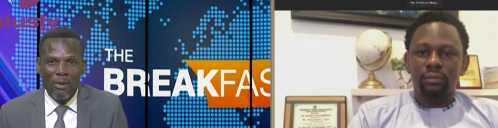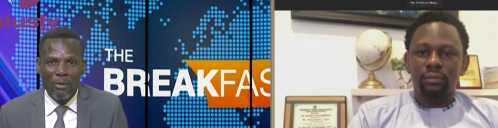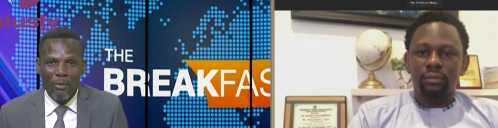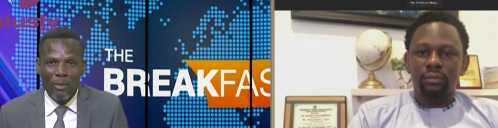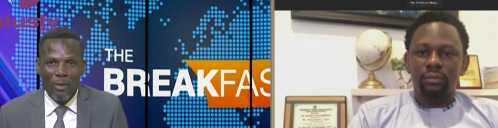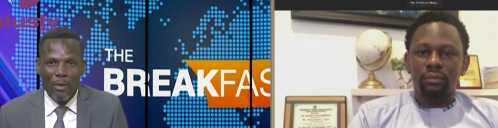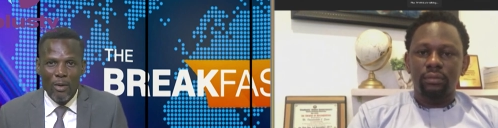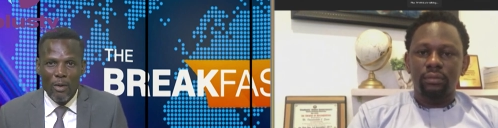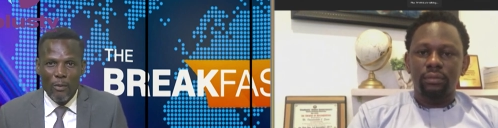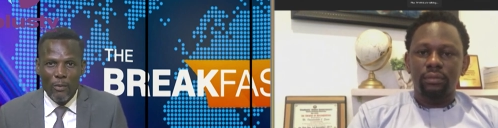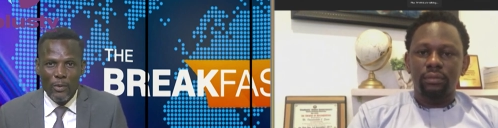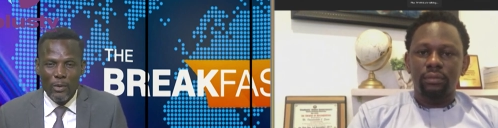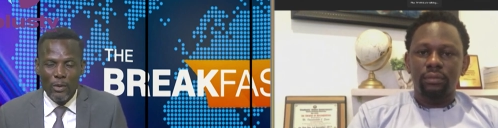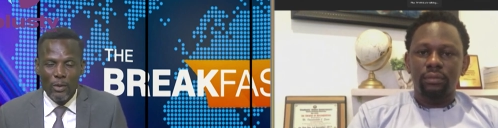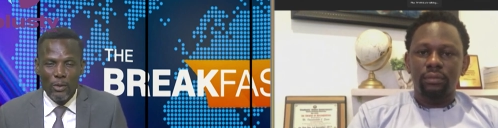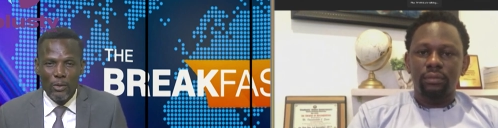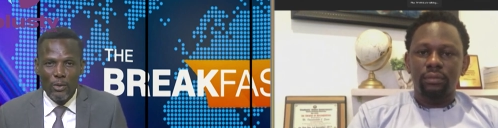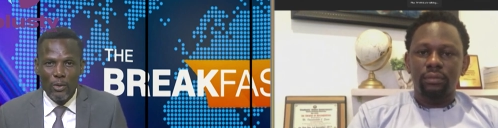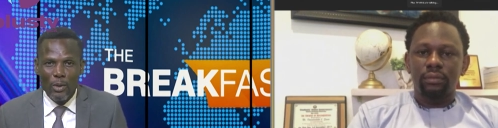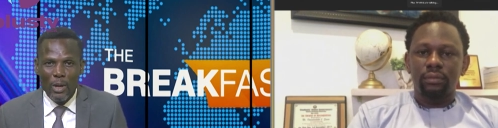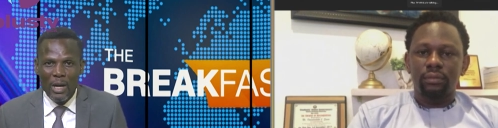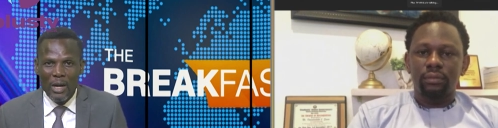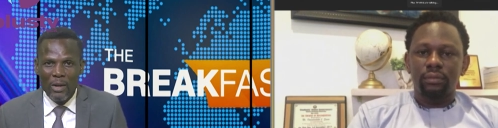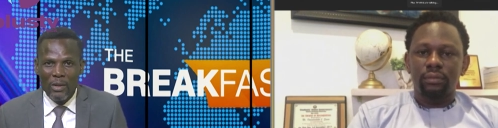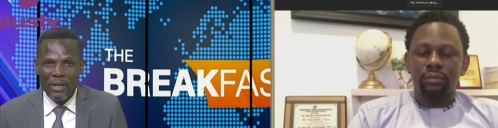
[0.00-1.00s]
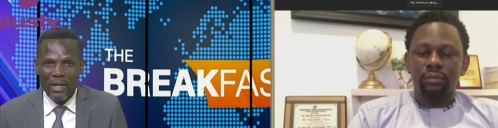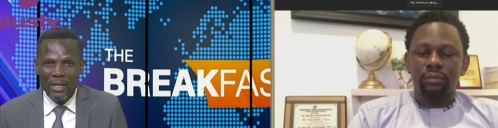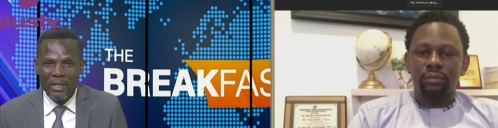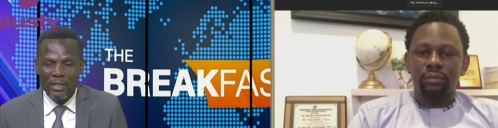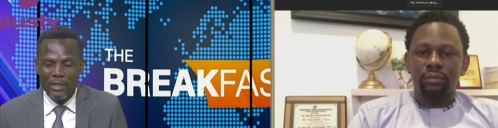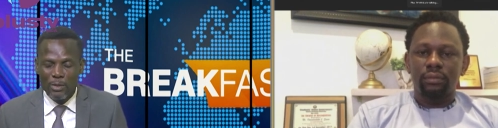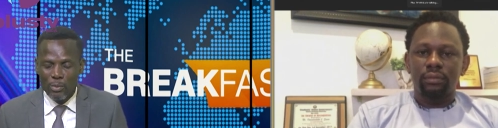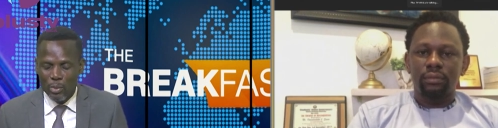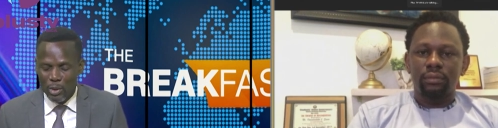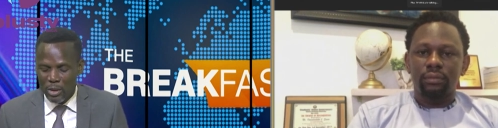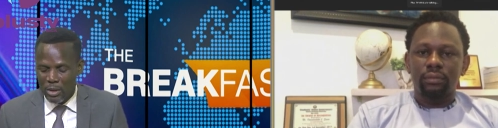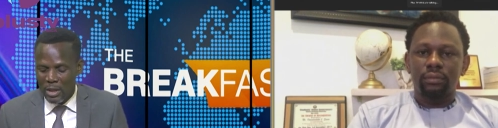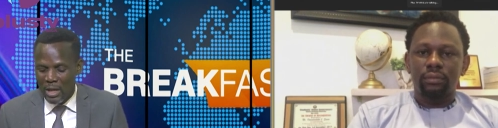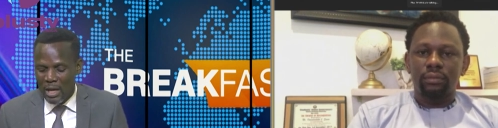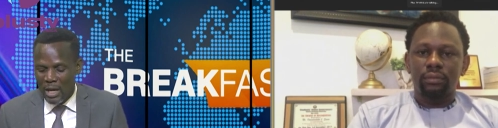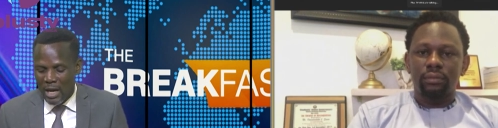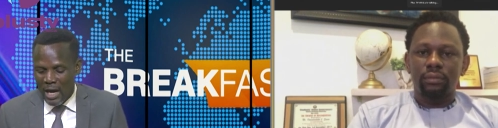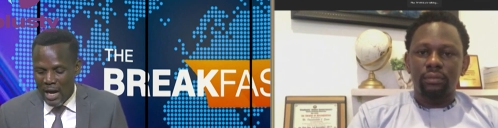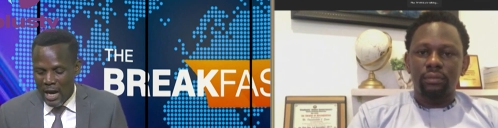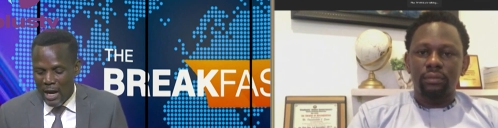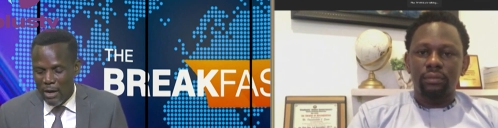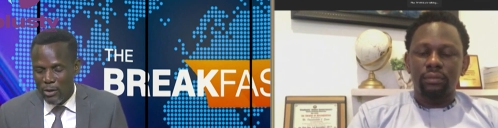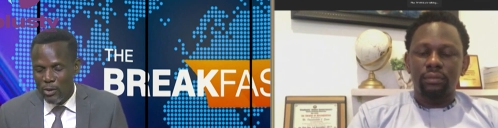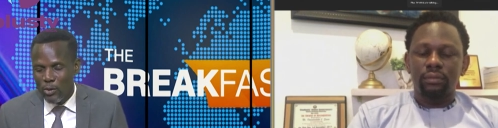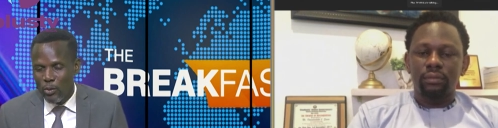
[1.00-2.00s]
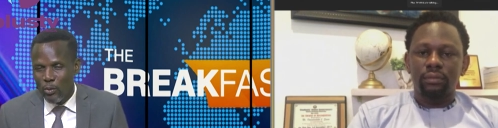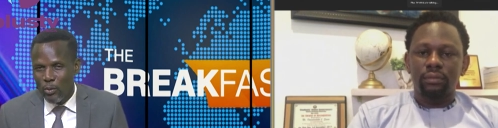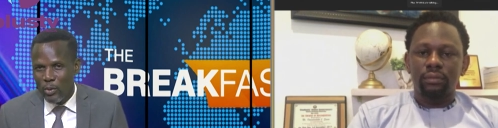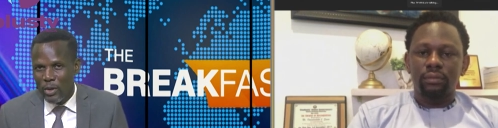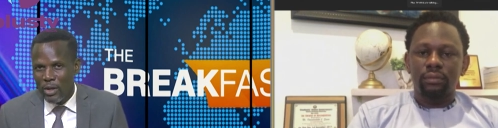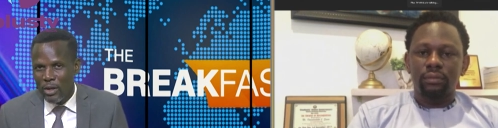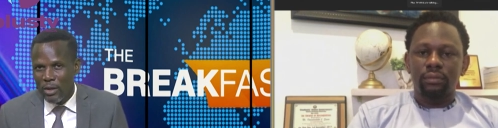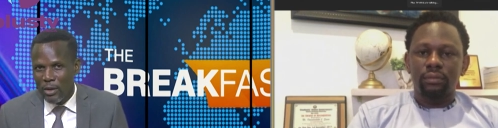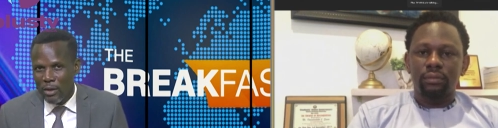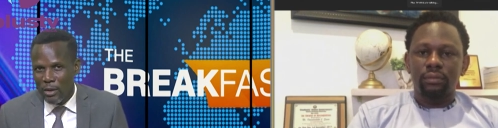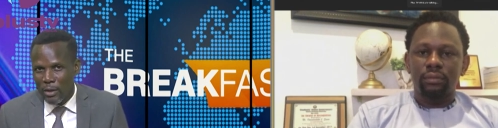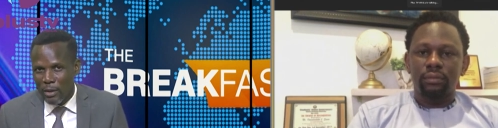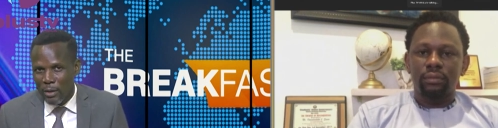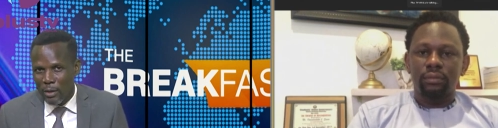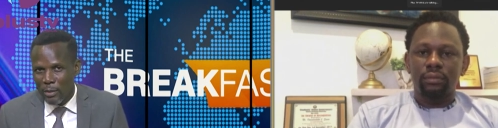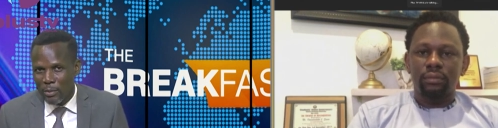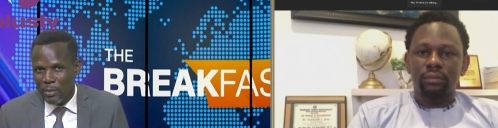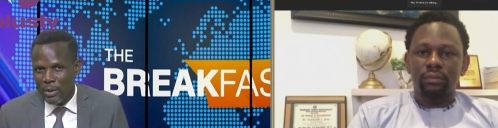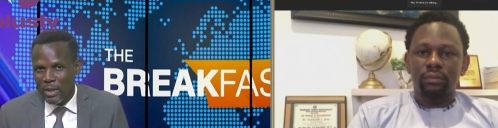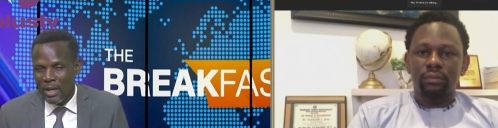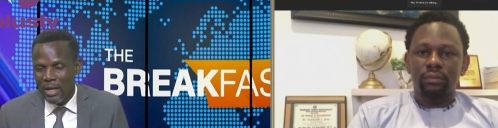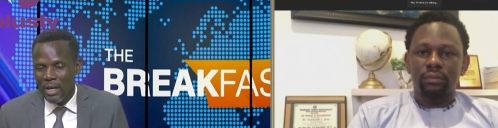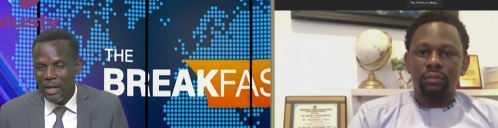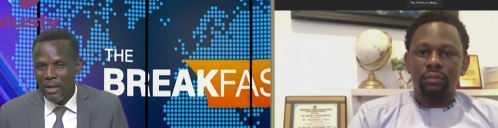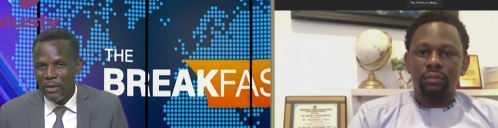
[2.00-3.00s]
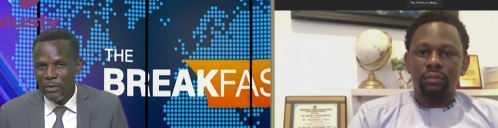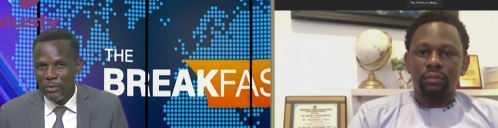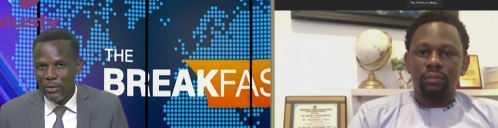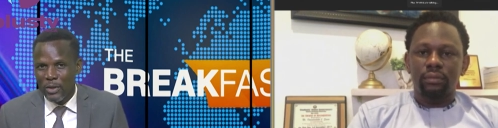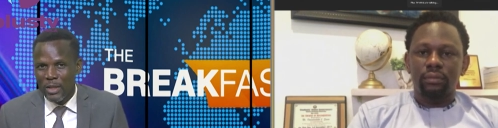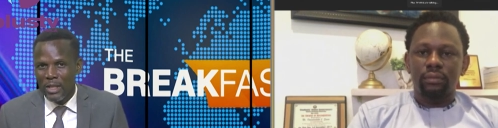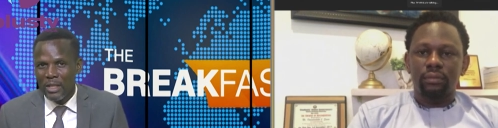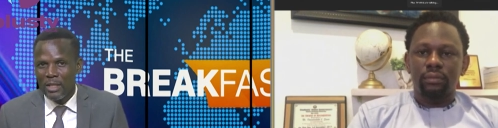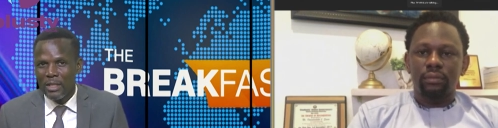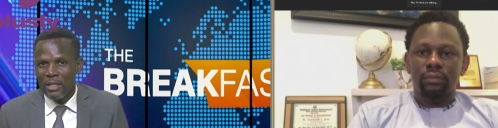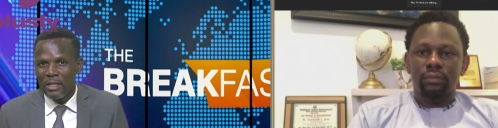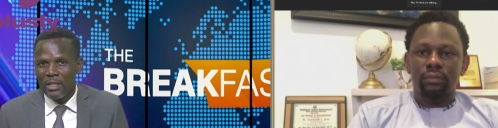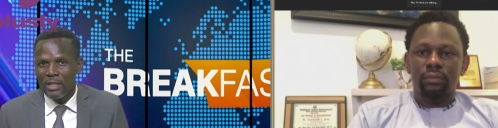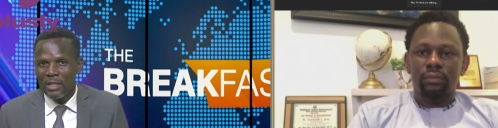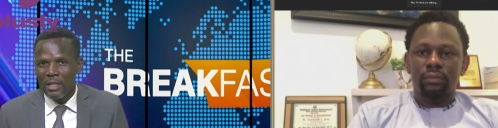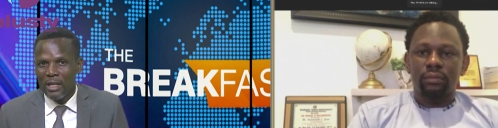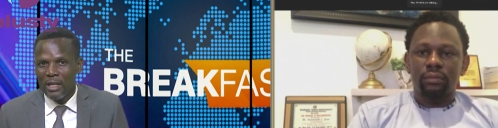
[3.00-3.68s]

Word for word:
Speaker 1: Well, we don't know how that is. But how do we curb these